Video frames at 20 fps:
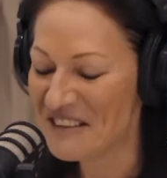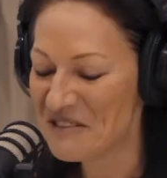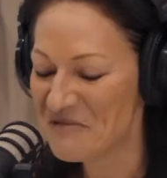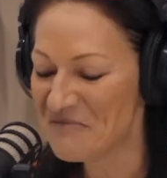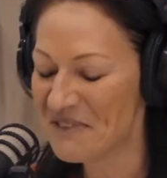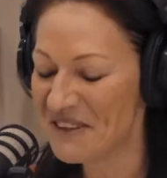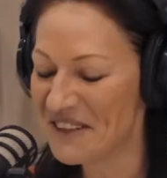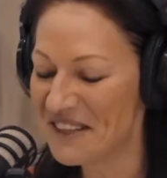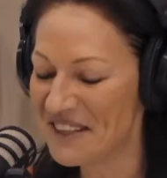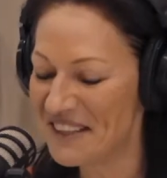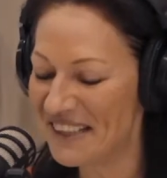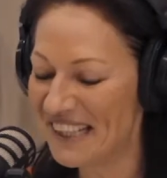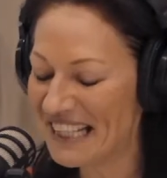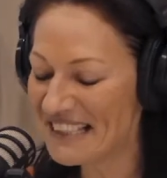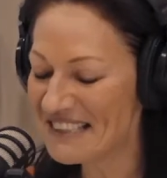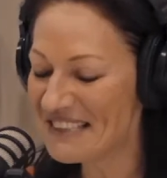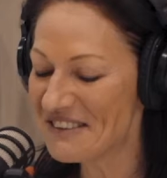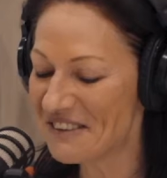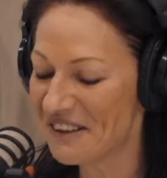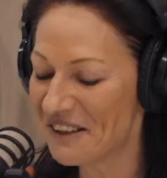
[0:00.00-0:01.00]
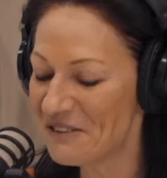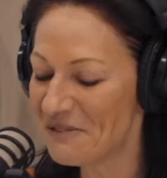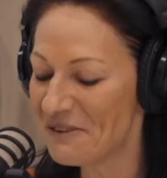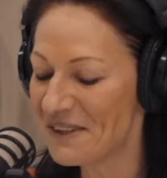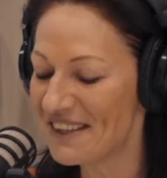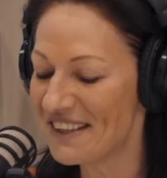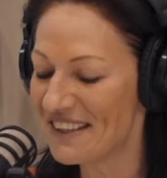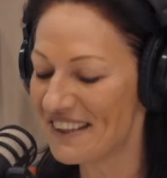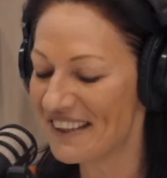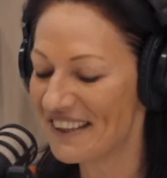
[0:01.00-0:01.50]
Let's start
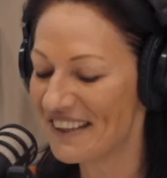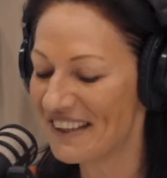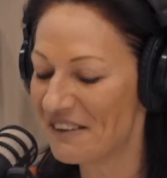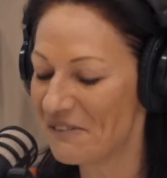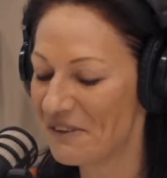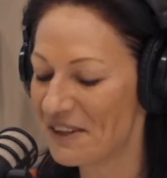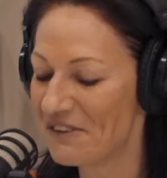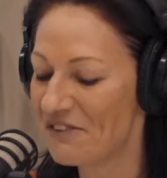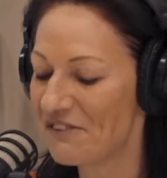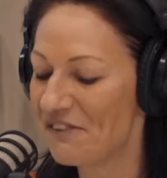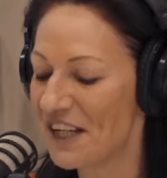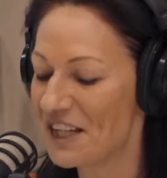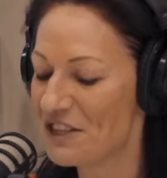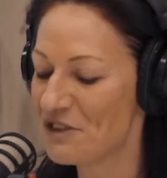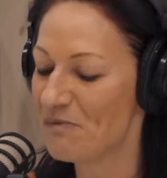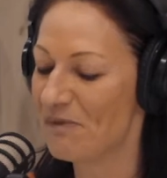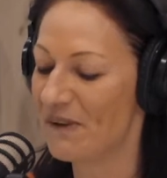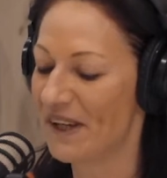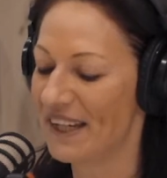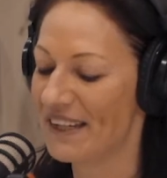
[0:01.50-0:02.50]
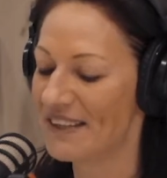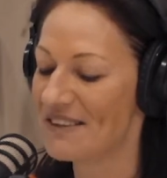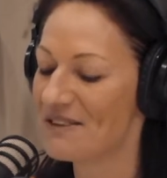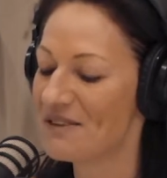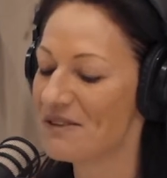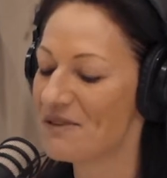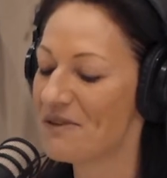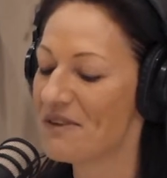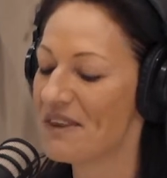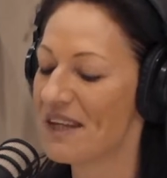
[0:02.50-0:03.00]
with a flashback
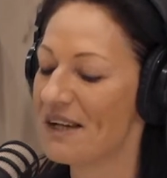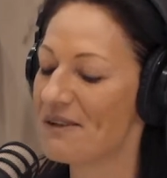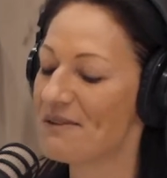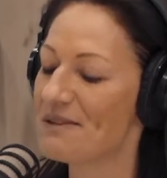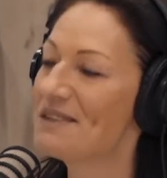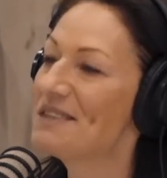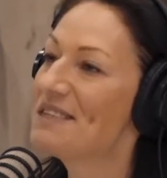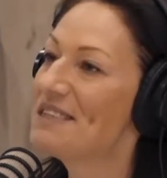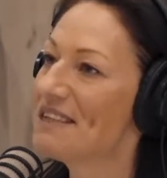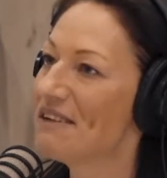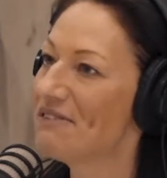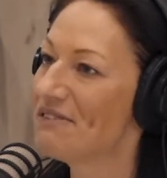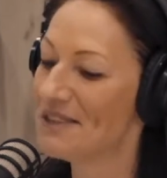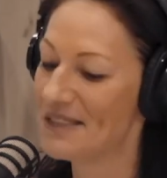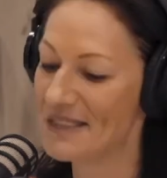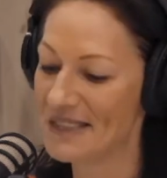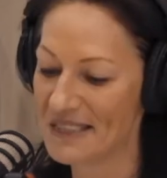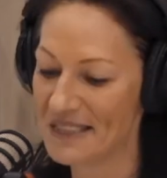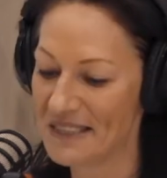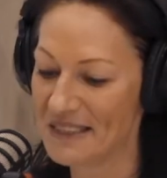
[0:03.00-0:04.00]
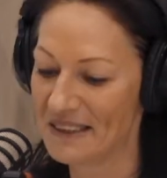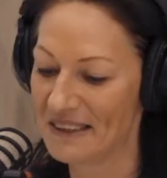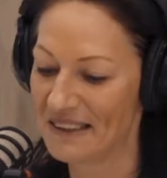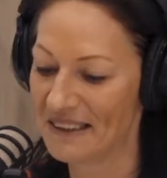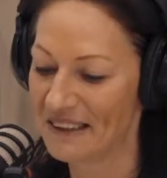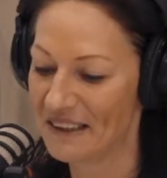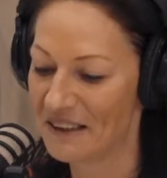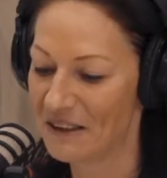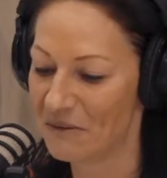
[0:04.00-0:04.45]
to 2017